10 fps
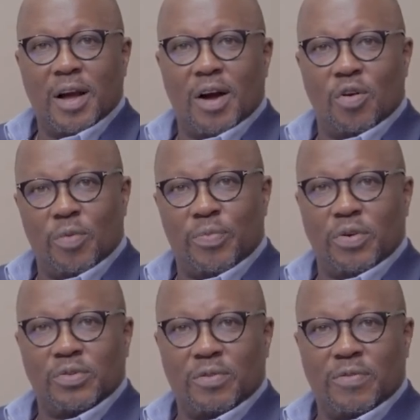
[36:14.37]
I hope
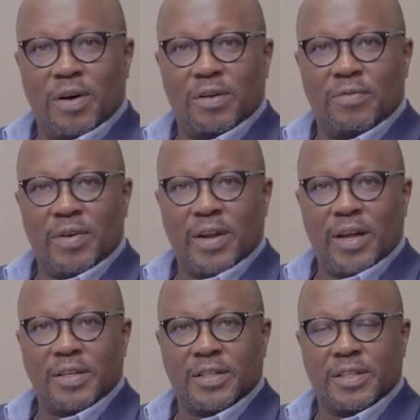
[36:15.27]
you also found it
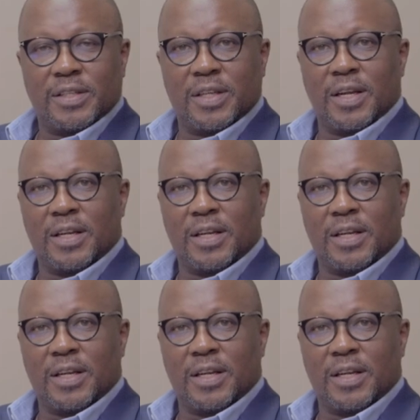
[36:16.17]
very interesting,